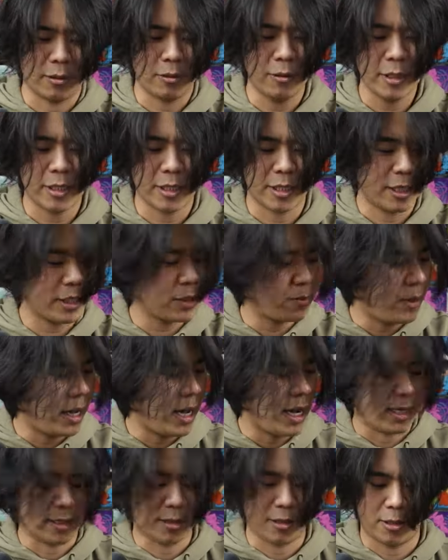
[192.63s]
Only 6
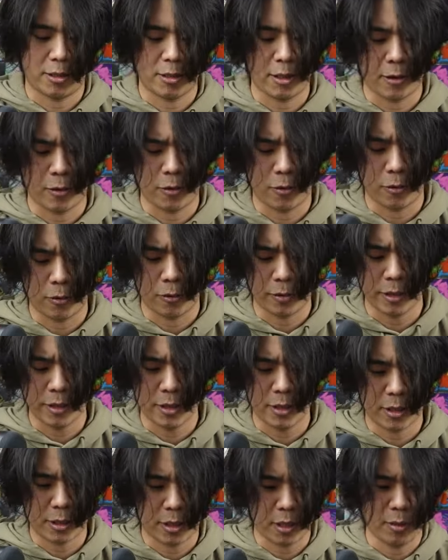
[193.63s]
packs, so
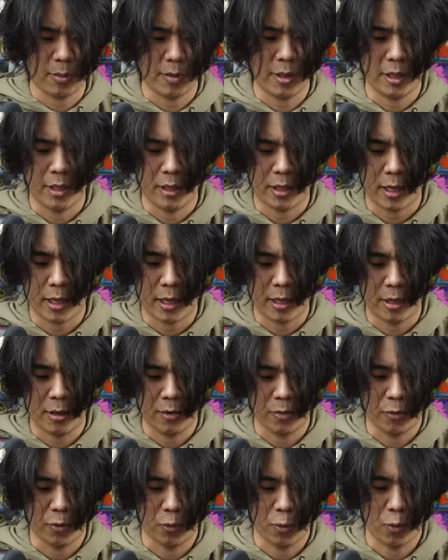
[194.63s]
this is going to be kind
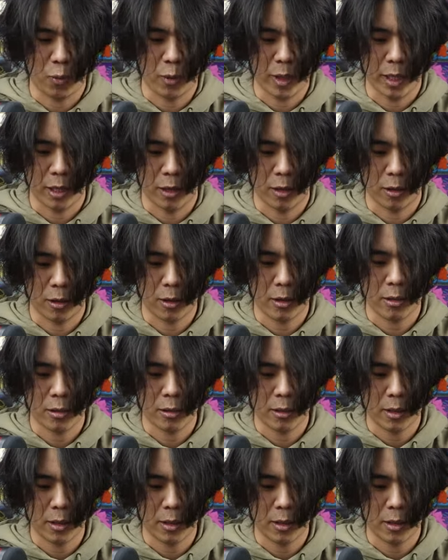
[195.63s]
of weird.